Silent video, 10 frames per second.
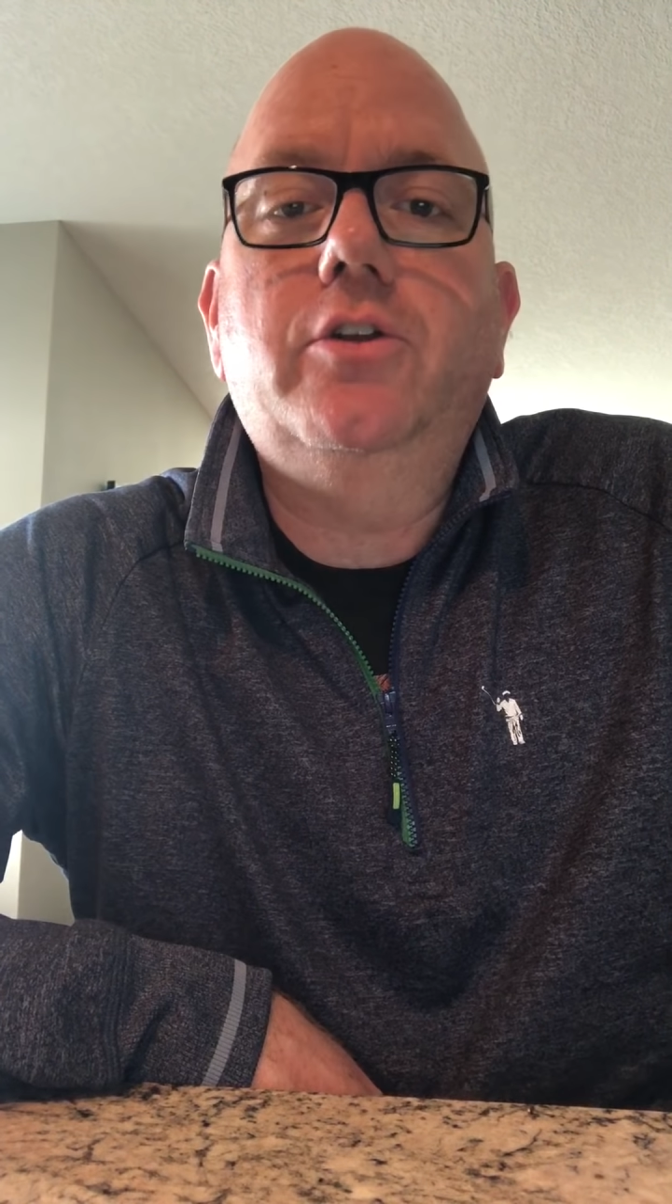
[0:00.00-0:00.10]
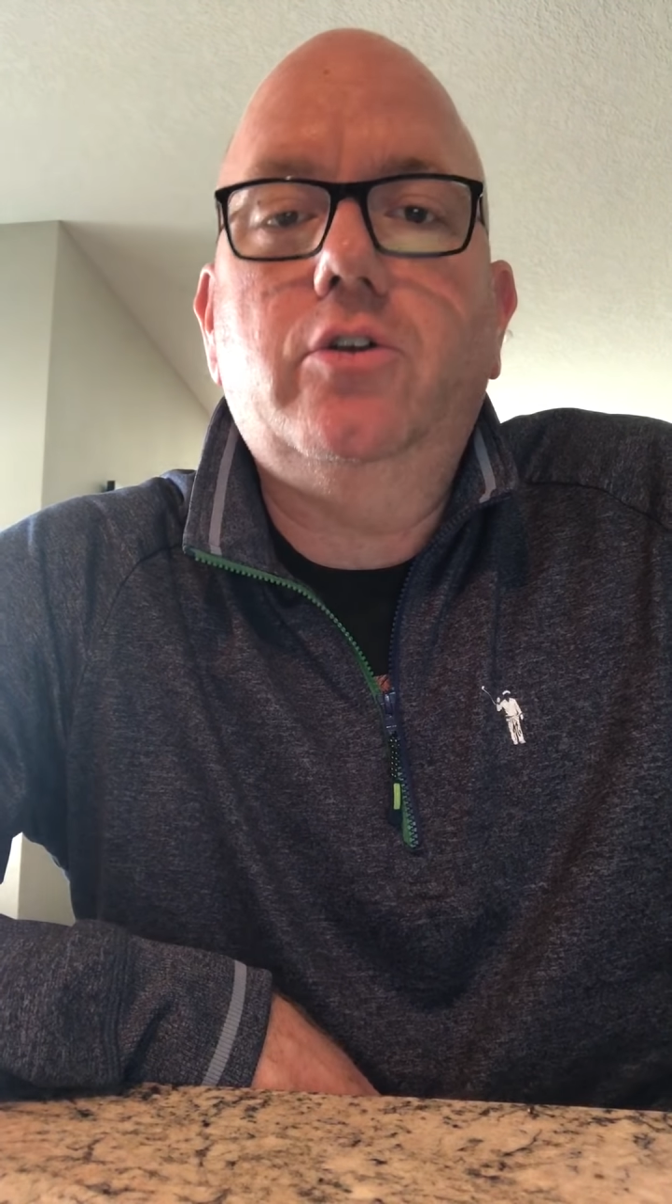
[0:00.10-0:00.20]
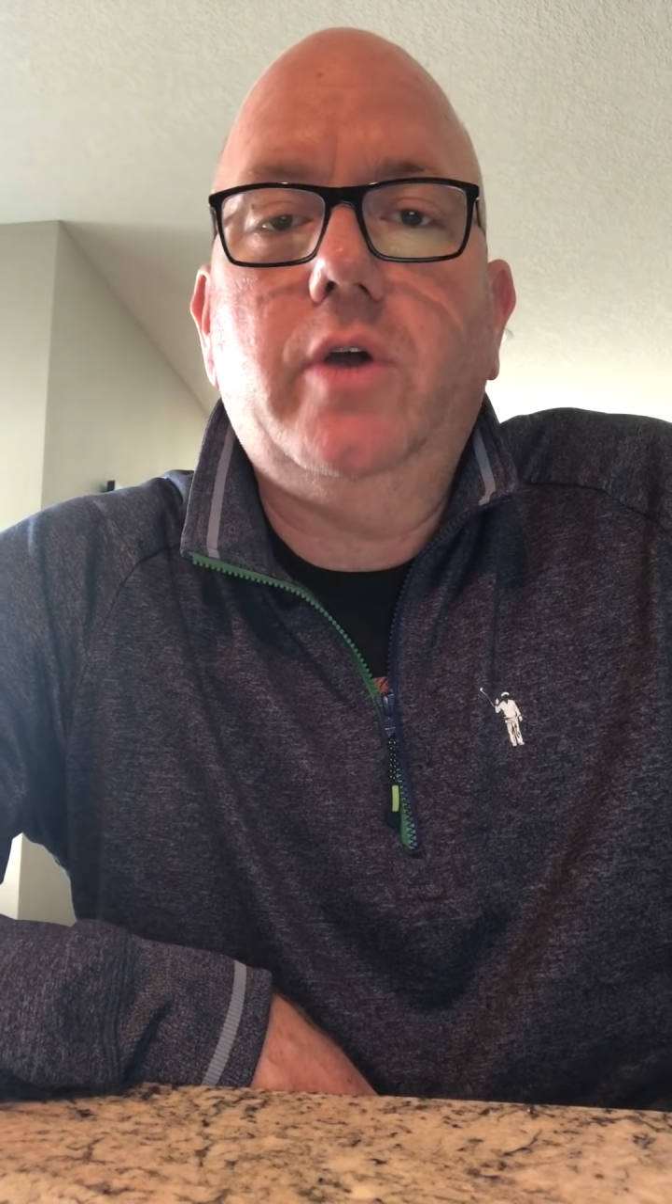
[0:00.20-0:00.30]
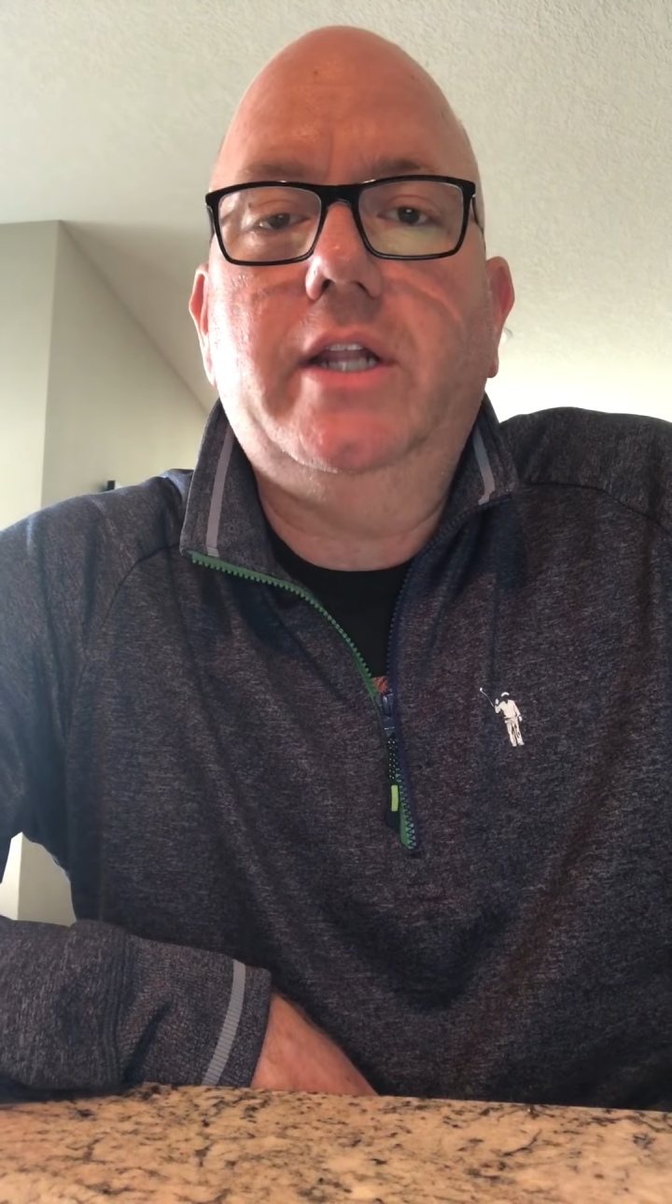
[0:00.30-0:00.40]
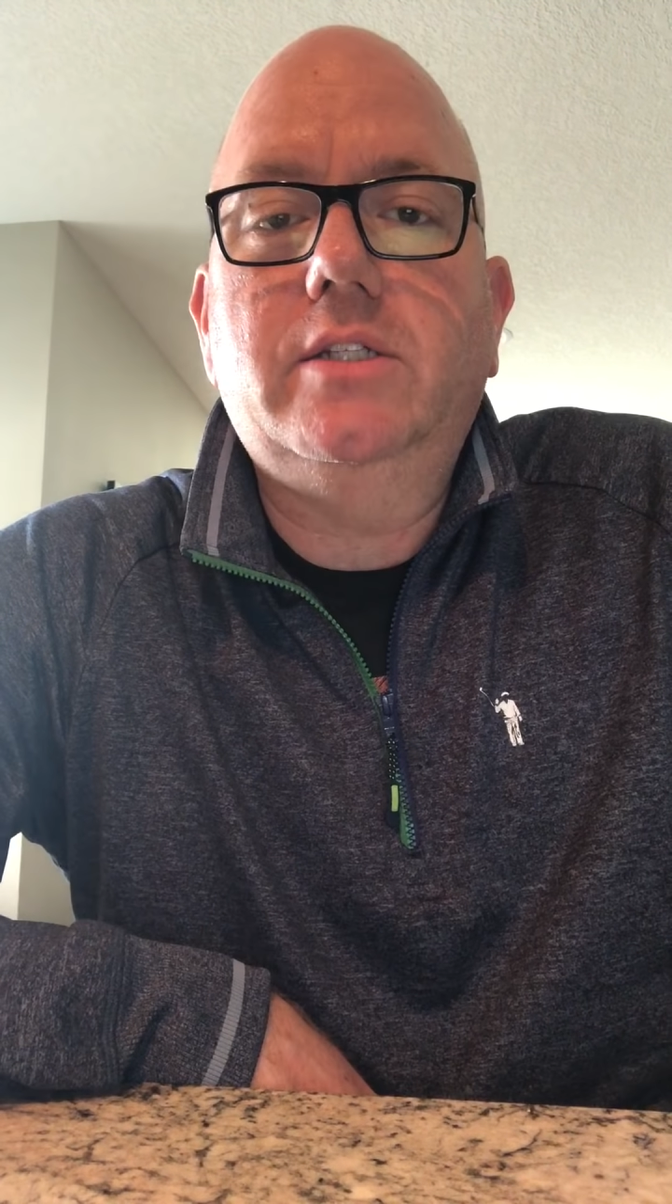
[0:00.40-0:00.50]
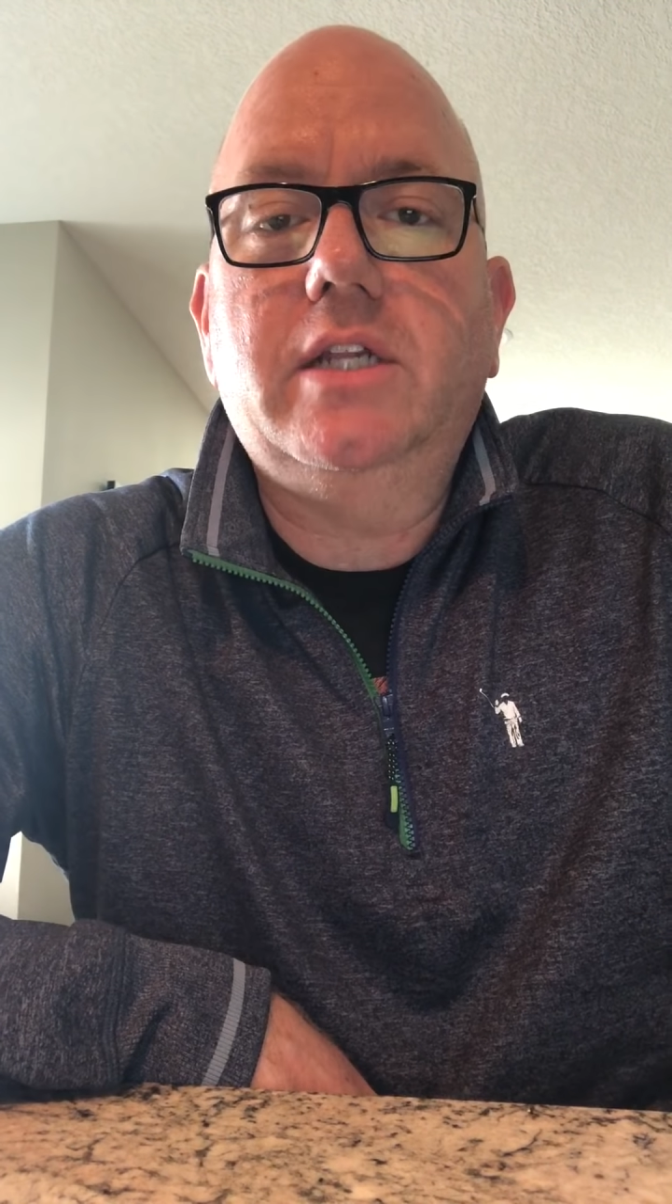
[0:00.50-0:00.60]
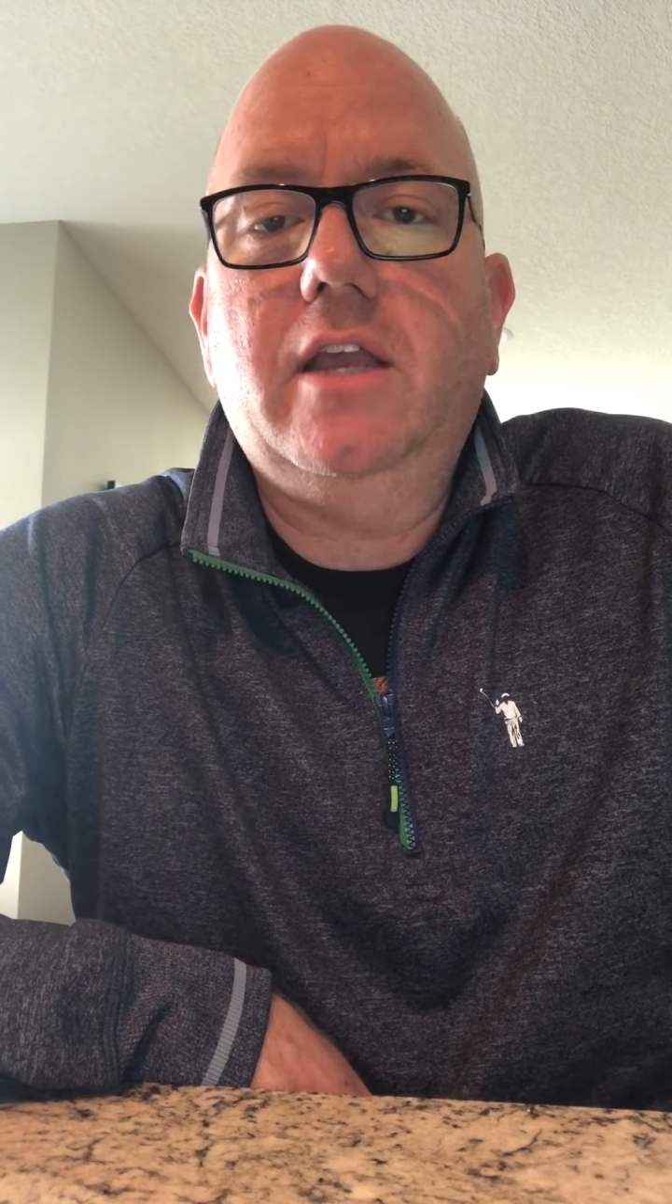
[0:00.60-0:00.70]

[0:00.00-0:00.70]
new credits